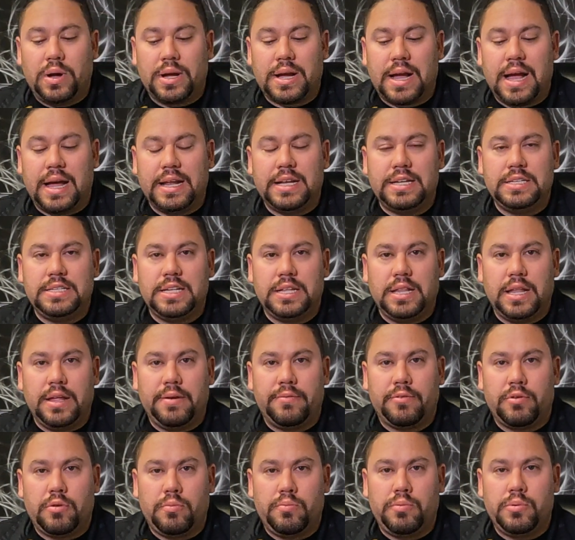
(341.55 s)
what kind of
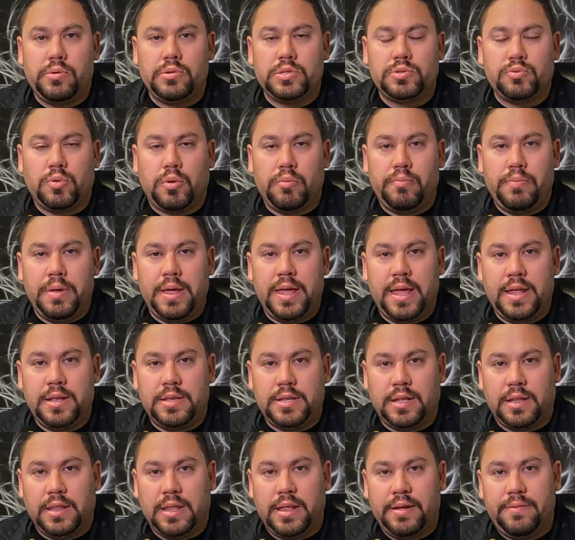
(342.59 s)
deliverables will be
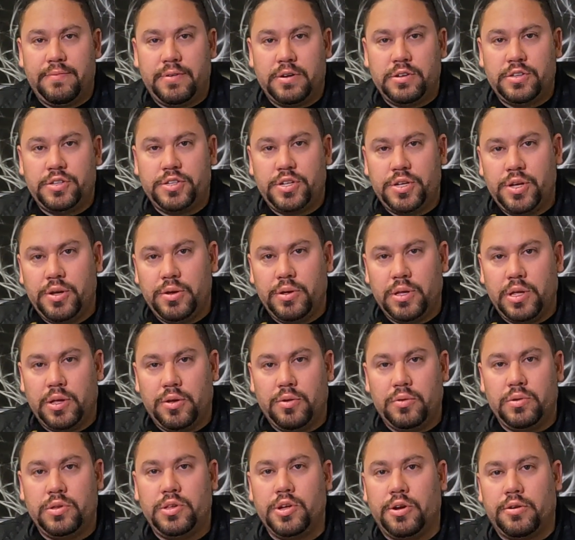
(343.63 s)
delivered to
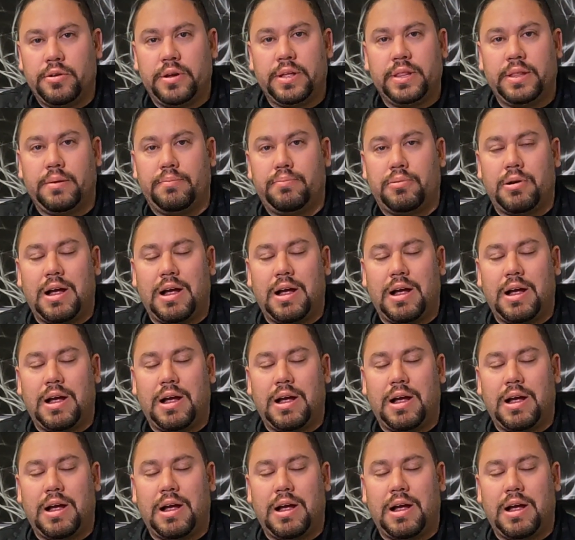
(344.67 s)
you during the